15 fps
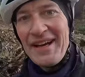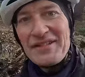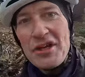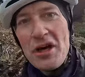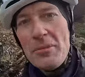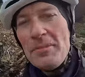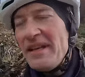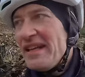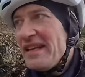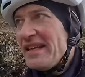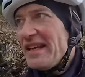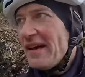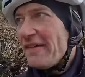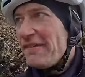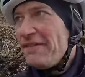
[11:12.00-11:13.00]
So I'm
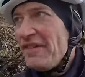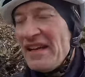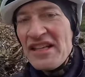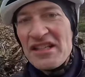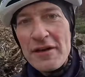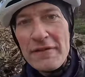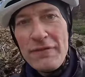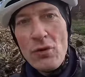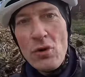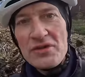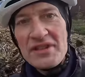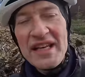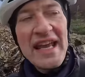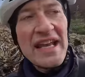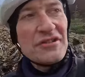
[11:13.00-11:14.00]
nearly finished for
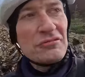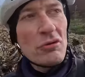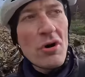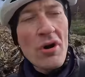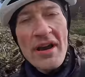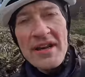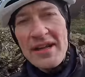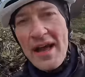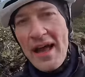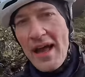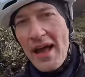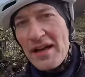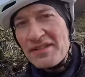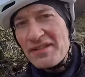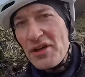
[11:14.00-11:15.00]
today's ride.
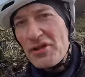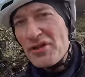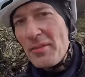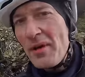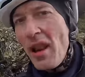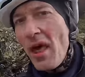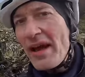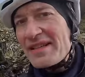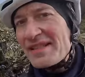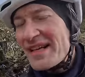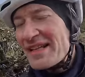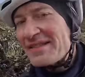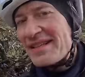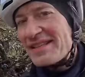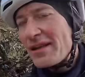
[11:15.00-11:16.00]
So some likes
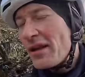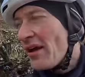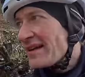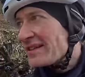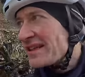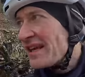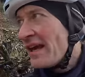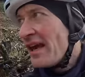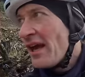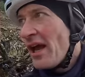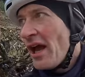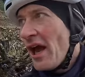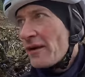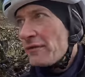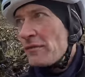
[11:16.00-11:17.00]
and dislikes
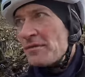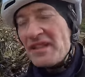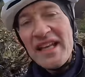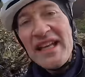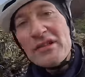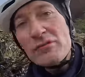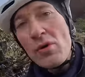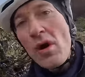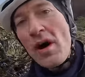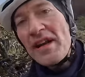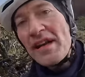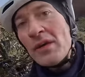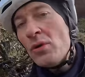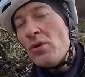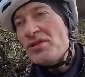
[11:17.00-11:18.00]
from today's ride
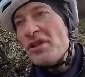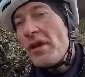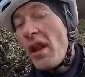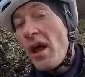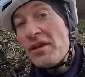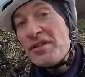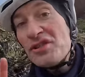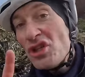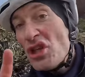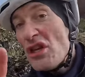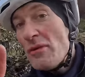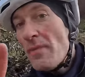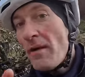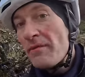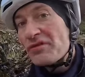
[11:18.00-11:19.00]
and also the last
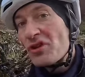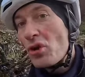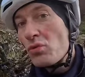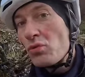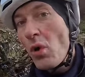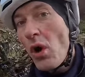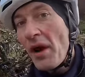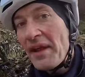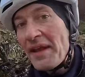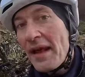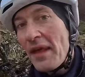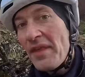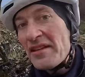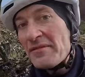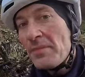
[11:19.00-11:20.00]
two months of riding
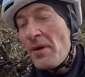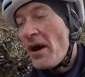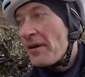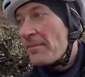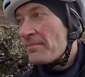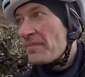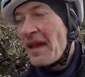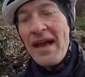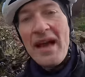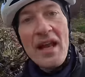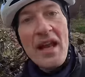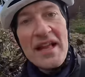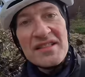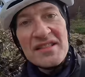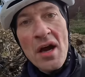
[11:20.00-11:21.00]
this bike.
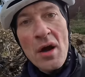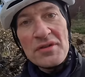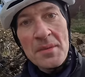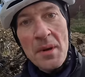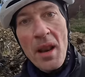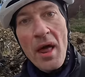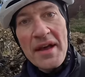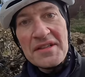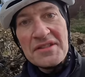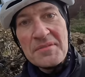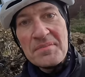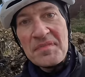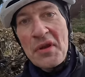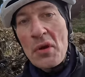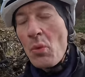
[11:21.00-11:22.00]
Let's start with some likes.
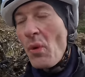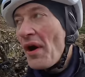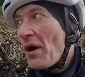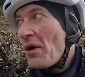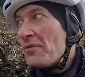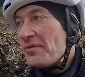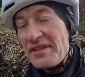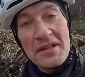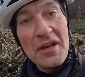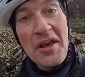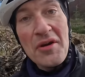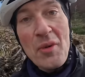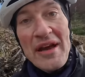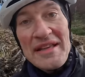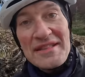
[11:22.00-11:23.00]
Well, there's a low
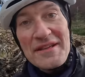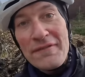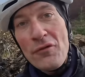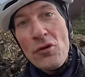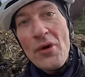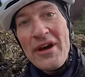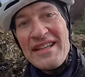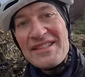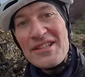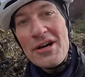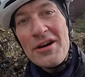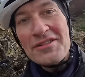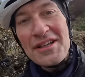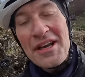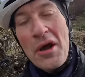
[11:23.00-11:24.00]
weight for a
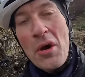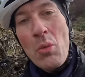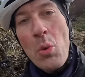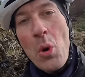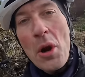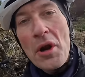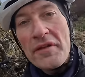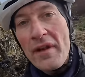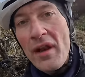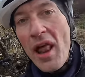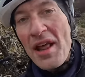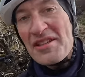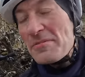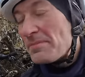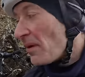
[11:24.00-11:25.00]
start, one of the
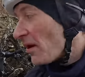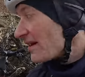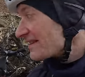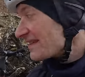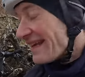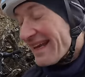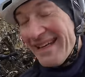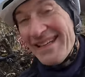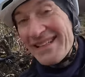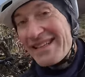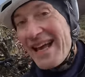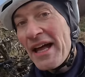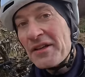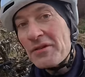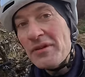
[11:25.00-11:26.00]
lightest bikes in its
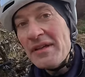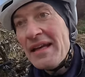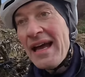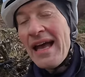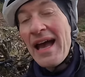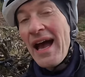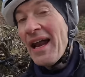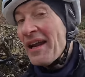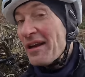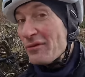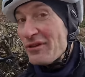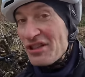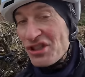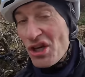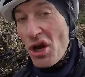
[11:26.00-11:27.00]
category, and that
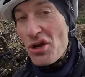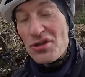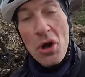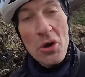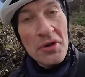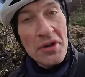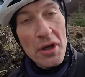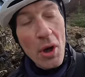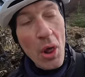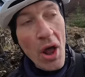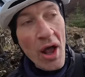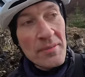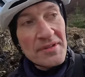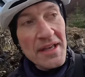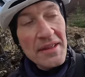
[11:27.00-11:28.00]
really shows on the
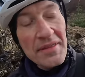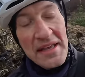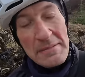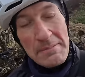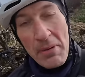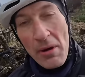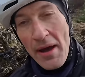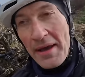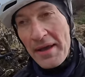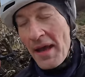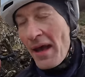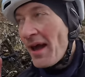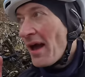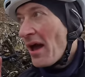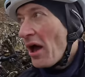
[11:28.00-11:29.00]
climbs. This bike,
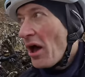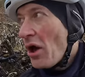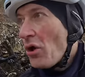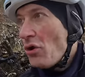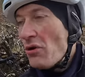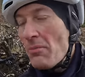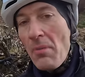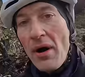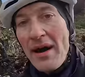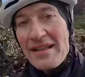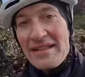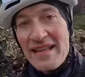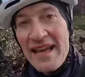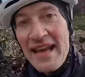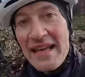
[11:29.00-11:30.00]
oh my
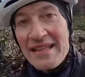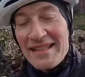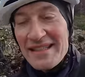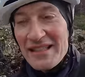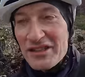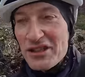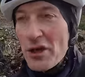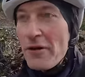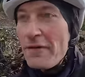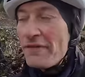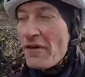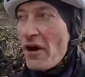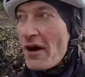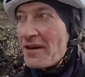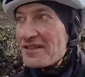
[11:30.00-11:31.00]
days, is so
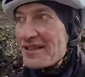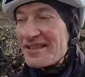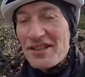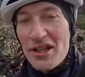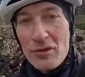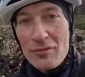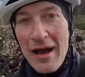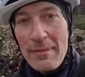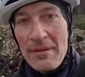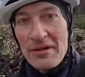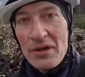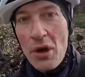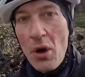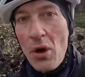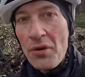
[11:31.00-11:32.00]
fast, so rapid
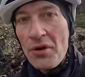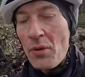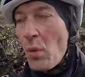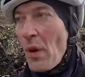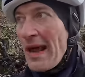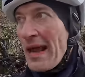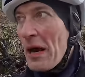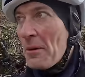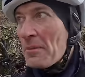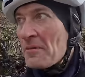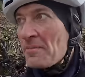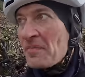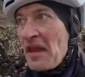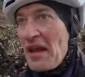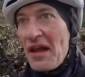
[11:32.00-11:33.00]
on the way up.
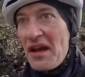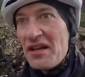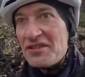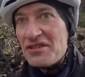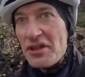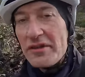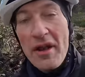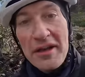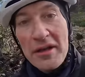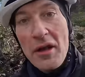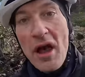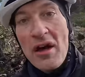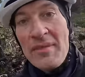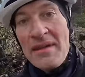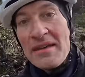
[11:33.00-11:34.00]
So you like
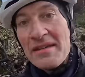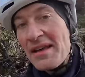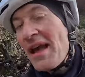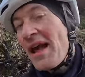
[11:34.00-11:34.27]
climbing?